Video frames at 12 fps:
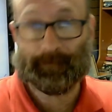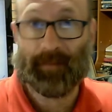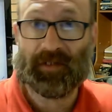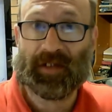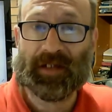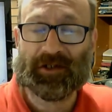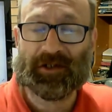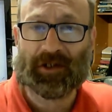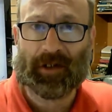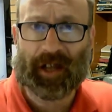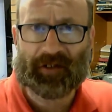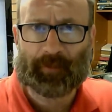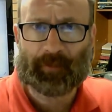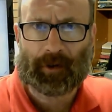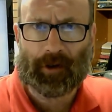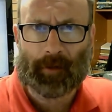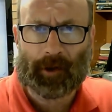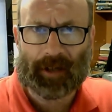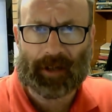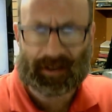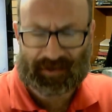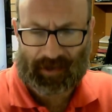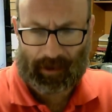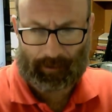the TGIF promo
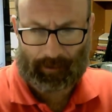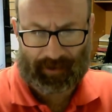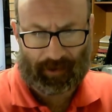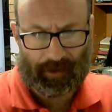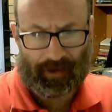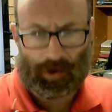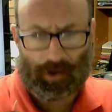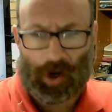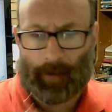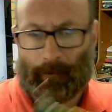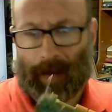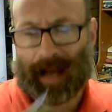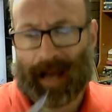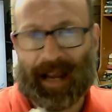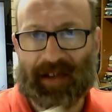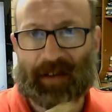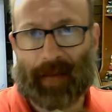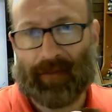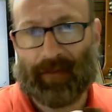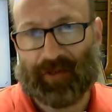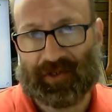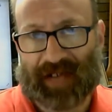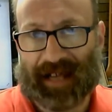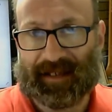yesterday, I'm sorry, that I may end up having
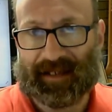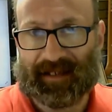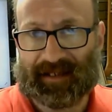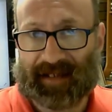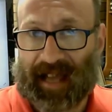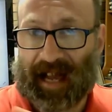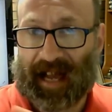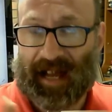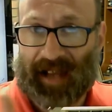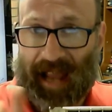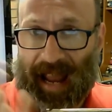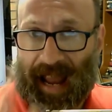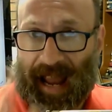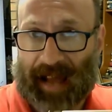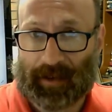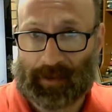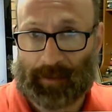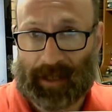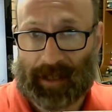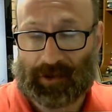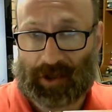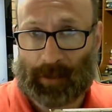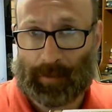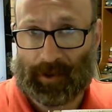to take this card out of the
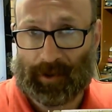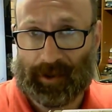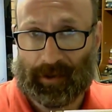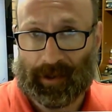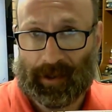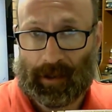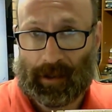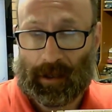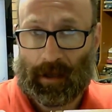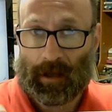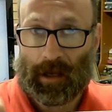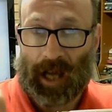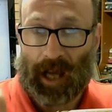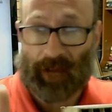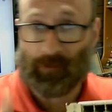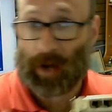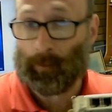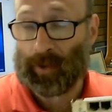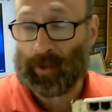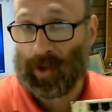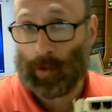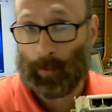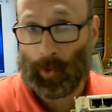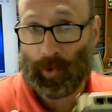picture completely and run with the
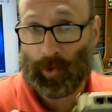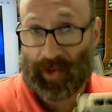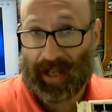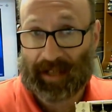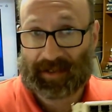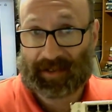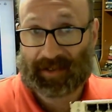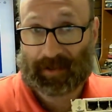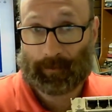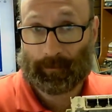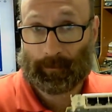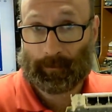onboard NICs.